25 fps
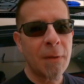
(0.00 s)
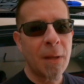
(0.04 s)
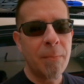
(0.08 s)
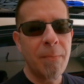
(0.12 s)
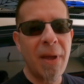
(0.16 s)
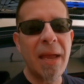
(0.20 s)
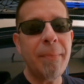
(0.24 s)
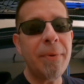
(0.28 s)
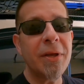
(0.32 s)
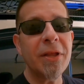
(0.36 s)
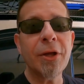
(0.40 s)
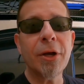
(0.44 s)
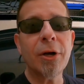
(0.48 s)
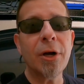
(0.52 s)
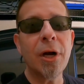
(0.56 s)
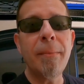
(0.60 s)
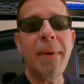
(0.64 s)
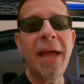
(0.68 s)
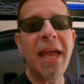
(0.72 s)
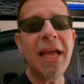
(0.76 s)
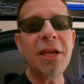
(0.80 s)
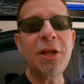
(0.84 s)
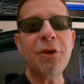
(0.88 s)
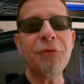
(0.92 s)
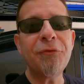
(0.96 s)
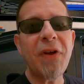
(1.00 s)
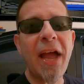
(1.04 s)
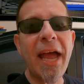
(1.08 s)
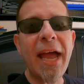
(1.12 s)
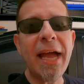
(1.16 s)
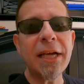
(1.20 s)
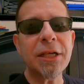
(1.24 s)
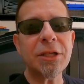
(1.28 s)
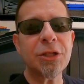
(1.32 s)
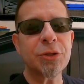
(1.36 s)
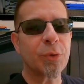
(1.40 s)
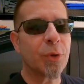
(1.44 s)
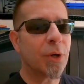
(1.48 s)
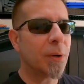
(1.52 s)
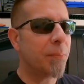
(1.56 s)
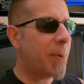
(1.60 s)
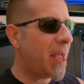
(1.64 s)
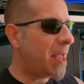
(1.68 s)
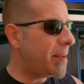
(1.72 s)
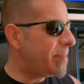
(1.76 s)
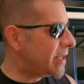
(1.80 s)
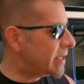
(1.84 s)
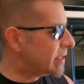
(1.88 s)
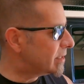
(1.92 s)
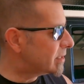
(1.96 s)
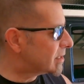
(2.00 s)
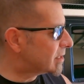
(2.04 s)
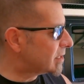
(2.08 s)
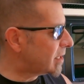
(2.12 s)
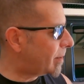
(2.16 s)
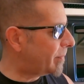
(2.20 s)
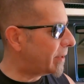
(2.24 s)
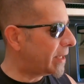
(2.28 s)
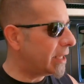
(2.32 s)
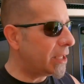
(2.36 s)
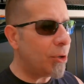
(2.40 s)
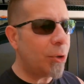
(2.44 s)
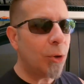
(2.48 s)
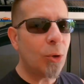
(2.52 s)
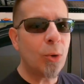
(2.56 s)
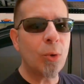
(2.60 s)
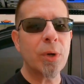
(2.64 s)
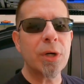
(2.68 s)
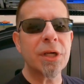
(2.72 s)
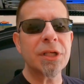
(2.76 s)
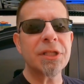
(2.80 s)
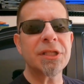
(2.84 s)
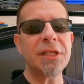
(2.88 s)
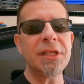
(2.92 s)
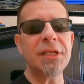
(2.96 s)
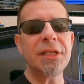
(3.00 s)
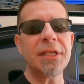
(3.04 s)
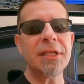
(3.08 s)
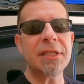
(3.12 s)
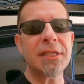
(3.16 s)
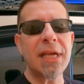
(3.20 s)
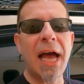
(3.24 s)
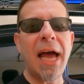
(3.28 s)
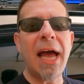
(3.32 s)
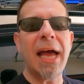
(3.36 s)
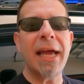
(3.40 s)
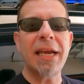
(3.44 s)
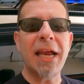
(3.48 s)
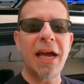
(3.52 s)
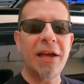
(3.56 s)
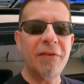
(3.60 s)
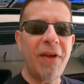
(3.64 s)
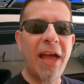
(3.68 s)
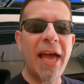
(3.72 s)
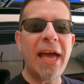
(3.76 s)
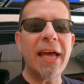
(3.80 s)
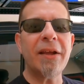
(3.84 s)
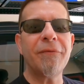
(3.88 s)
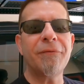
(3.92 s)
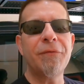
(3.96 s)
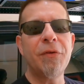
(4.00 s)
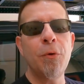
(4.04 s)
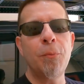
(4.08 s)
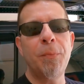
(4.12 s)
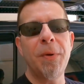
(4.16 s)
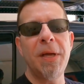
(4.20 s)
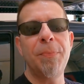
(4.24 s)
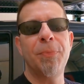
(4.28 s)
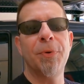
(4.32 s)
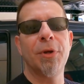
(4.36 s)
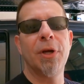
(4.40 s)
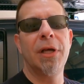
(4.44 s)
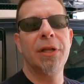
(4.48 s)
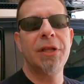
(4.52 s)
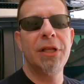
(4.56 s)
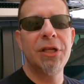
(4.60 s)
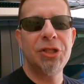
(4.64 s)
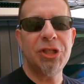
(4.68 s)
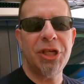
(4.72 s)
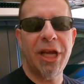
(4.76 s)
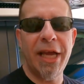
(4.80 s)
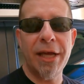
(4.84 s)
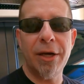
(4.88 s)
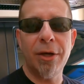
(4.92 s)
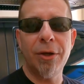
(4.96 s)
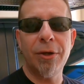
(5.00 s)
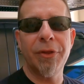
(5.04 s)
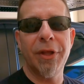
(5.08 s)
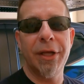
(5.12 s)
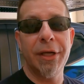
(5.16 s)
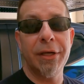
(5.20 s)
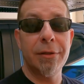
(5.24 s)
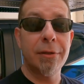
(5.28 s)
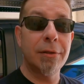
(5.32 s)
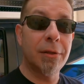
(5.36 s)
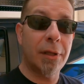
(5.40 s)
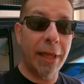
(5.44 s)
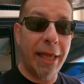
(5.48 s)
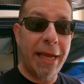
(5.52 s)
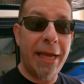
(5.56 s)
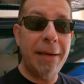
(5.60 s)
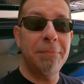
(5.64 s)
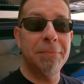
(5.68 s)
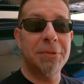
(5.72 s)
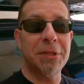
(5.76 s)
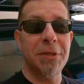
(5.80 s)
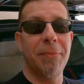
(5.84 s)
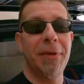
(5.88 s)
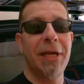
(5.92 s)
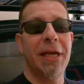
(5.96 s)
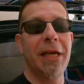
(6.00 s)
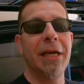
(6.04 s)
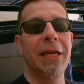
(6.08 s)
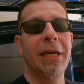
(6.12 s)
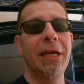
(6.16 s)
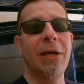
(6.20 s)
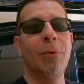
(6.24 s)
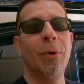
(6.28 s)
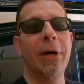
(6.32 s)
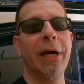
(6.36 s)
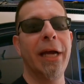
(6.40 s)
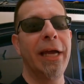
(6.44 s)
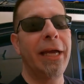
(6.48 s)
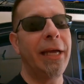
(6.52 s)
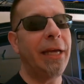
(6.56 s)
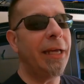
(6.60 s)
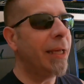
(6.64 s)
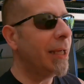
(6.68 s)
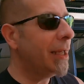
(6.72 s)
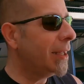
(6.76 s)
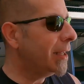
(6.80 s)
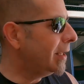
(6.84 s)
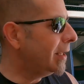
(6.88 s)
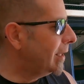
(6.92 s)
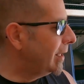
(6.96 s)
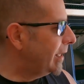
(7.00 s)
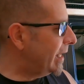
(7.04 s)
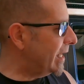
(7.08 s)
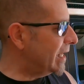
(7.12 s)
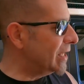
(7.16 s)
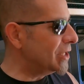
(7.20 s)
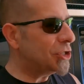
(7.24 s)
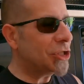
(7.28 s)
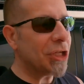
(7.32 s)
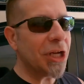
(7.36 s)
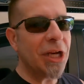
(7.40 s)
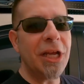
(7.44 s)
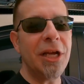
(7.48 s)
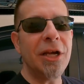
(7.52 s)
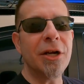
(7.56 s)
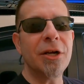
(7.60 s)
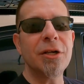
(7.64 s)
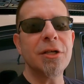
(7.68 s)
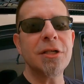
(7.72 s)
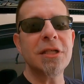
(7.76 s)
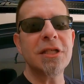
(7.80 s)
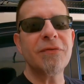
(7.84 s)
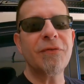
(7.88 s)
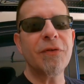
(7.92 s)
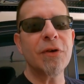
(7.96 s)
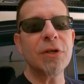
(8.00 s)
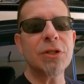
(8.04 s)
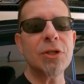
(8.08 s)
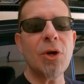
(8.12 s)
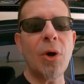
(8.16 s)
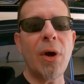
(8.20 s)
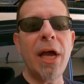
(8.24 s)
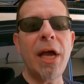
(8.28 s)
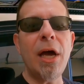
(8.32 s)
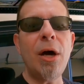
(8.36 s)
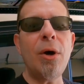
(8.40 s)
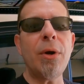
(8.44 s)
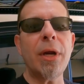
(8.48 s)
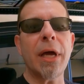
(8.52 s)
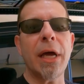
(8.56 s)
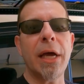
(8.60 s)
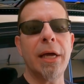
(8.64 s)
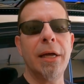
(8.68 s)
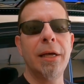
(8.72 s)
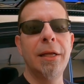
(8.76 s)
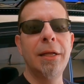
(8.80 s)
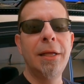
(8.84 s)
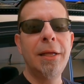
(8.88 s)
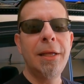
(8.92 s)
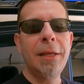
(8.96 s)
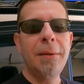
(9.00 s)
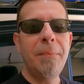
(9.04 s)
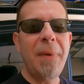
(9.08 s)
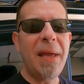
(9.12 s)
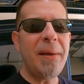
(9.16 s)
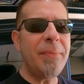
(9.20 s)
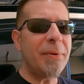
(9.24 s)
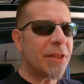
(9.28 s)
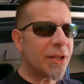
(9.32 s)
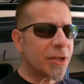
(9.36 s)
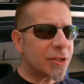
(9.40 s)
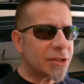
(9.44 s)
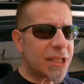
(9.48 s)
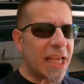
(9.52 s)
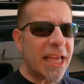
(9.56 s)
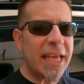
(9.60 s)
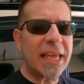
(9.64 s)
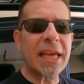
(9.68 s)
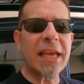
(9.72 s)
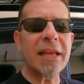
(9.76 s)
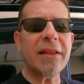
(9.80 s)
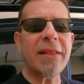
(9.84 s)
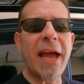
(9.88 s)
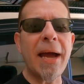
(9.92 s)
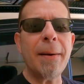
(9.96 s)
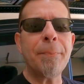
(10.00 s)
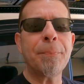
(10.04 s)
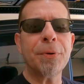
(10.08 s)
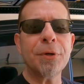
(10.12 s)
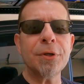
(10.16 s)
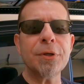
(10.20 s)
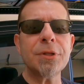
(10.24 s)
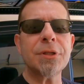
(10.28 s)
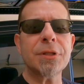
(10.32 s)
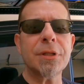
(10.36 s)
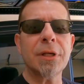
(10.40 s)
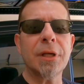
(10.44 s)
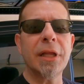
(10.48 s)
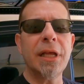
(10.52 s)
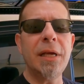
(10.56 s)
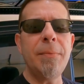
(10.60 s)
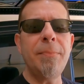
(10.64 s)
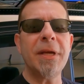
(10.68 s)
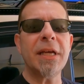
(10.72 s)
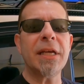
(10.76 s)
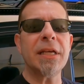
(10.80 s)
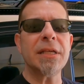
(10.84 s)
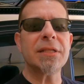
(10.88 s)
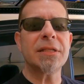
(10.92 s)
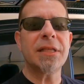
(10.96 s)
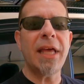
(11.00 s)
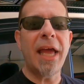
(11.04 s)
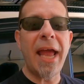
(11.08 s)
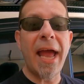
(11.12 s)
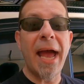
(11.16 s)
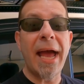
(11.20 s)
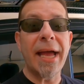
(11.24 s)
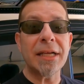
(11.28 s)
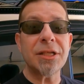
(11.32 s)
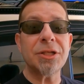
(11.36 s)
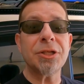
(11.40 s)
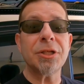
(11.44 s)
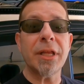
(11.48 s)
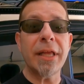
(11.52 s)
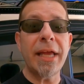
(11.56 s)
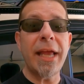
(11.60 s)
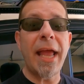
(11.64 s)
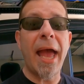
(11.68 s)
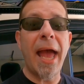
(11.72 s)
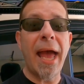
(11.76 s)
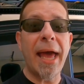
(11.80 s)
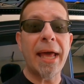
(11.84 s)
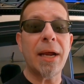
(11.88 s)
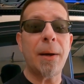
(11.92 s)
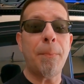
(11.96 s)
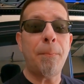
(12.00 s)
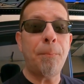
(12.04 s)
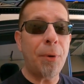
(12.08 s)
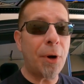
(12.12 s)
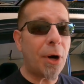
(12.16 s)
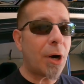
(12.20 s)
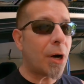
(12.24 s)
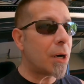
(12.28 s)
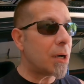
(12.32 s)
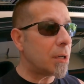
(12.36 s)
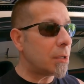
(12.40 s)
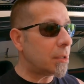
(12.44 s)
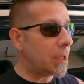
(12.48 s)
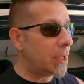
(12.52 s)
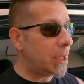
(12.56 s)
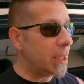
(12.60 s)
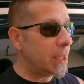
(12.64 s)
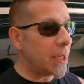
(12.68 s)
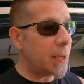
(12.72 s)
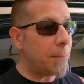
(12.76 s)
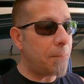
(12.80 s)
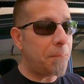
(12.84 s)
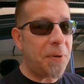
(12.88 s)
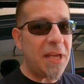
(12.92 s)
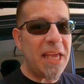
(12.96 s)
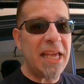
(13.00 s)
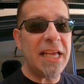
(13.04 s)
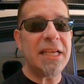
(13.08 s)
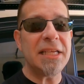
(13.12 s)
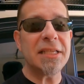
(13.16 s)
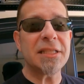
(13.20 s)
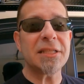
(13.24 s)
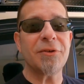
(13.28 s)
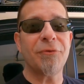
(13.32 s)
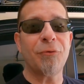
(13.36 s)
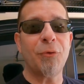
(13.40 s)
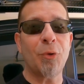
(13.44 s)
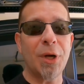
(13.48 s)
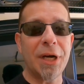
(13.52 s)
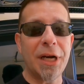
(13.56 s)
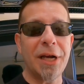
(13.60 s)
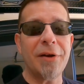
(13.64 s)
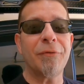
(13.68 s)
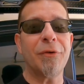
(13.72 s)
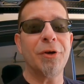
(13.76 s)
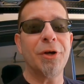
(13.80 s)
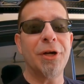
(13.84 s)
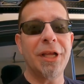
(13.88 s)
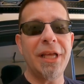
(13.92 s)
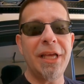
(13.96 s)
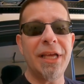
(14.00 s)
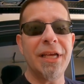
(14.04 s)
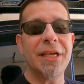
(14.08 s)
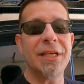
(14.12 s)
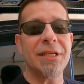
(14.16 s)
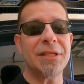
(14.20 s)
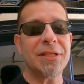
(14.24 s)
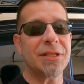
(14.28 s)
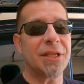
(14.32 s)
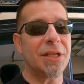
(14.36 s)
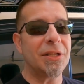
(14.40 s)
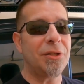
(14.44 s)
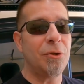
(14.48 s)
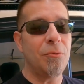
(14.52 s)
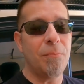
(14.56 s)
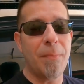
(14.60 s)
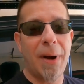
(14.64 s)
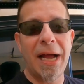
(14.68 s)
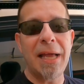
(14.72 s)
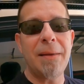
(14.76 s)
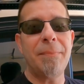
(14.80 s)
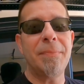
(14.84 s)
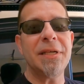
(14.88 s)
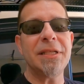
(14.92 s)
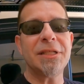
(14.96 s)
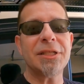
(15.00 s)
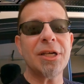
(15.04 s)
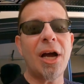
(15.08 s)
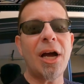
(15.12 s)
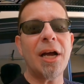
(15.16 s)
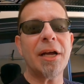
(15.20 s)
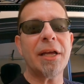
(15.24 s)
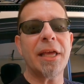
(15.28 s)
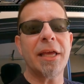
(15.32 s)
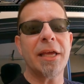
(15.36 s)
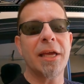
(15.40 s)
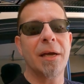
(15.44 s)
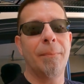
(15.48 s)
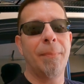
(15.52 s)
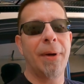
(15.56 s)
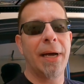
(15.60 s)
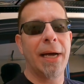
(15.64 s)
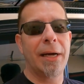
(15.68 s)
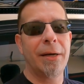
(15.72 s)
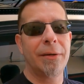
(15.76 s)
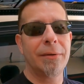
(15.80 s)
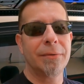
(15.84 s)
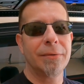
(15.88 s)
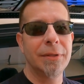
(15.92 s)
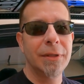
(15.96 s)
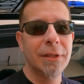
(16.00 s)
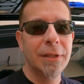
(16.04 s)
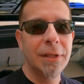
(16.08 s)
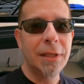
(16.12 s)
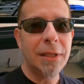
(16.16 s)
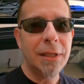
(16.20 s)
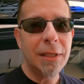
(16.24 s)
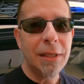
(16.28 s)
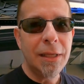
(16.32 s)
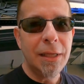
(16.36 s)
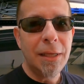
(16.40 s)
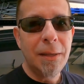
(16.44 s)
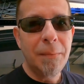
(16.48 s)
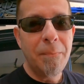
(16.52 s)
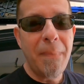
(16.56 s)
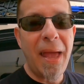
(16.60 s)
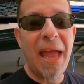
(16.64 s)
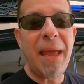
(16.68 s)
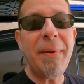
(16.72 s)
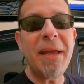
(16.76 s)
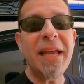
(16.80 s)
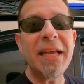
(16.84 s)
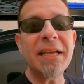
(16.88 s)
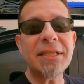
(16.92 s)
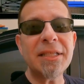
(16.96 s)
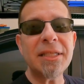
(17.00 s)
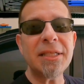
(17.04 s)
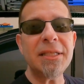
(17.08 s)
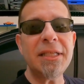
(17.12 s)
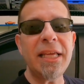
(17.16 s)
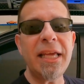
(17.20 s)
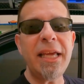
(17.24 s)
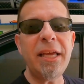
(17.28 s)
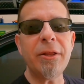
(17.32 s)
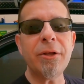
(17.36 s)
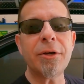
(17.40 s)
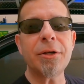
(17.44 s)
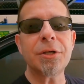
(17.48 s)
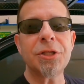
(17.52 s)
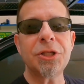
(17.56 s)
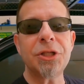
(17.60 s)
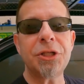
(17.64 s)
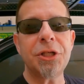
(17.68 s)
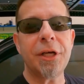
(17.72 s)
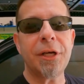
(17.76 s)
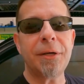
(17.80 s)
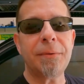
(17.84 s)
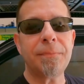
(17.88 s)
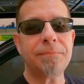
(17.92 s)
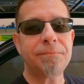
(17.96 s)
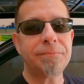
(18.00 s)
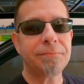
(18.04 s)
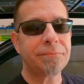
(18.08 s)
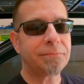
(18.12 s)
Maybe they're a manufacturer. Maybe it's somebody who works in design. I've had a few people on the channel that claim to be anyway, engineers for Toyota. Maybe they're taking that personally because they actually had a part in a piece of whatever it is that you might be talking about. Maybe it's a dealership.